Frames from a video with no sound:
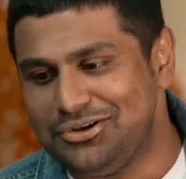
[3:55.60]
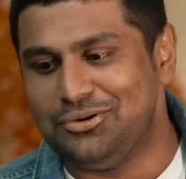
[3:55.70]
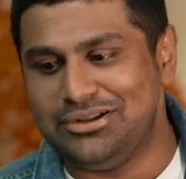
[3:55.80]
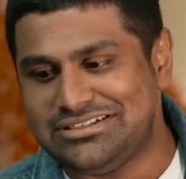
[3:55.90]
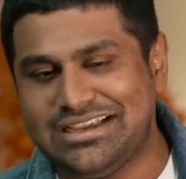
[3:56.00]

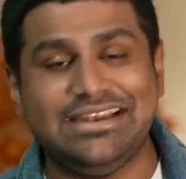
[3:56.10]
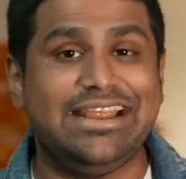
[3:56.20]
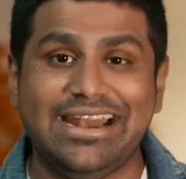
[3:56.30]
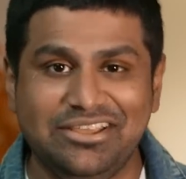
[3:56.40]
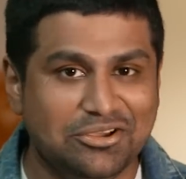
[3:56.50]
noticing it,
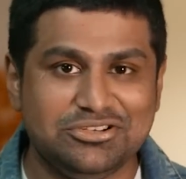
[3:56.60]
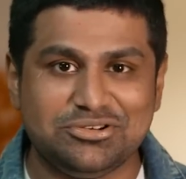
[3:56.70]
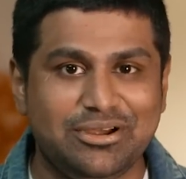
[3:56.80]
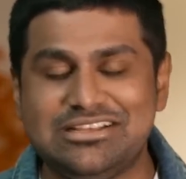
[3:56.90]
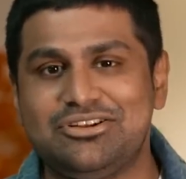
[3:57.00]
getting used
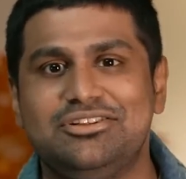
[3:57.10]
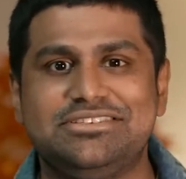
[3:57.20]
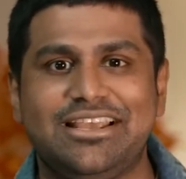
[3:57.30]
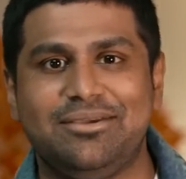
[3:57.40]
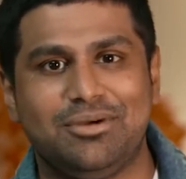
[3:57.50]
to it is not
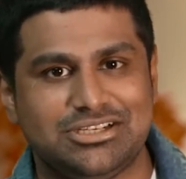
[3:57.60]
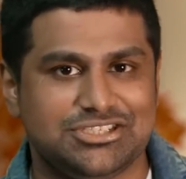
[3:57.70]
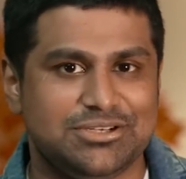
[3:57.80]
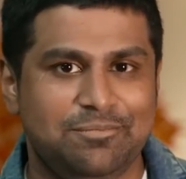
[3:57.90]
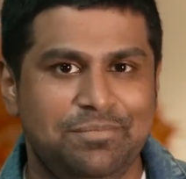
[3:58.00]
saying
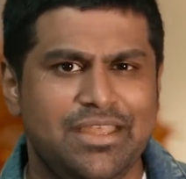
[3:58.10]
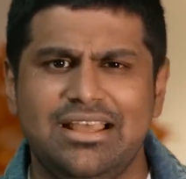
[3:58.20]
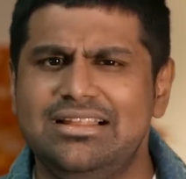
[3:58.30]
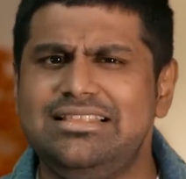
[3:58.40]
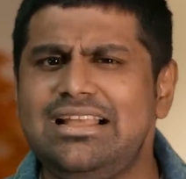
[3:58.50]
much.
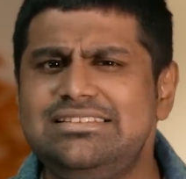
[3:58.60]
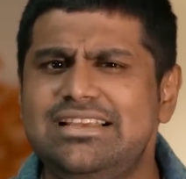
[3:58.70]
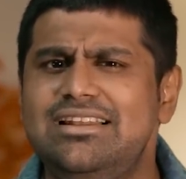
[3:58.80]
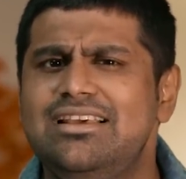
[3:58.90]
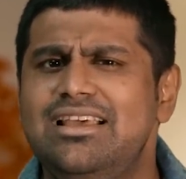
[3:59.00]
That
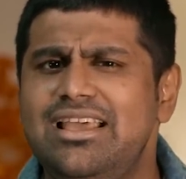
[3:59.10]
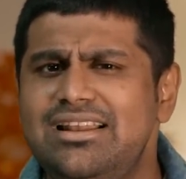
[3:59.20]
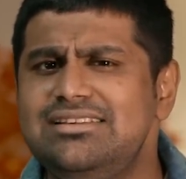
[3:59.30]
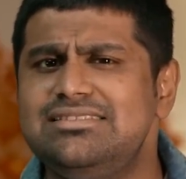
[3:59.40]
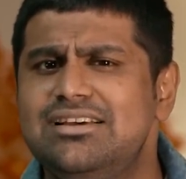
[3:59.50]
said, it
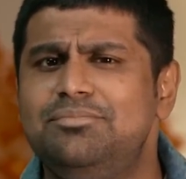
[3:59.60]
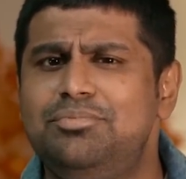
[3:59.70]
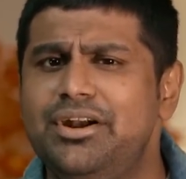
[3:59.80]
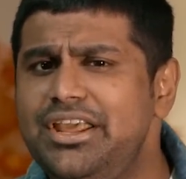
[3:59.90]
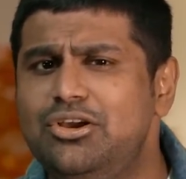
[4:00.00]
is a
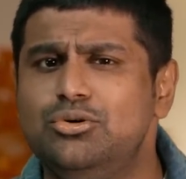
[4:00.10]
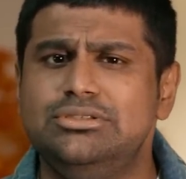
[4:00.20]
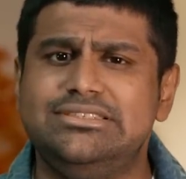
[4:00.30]
pretty cool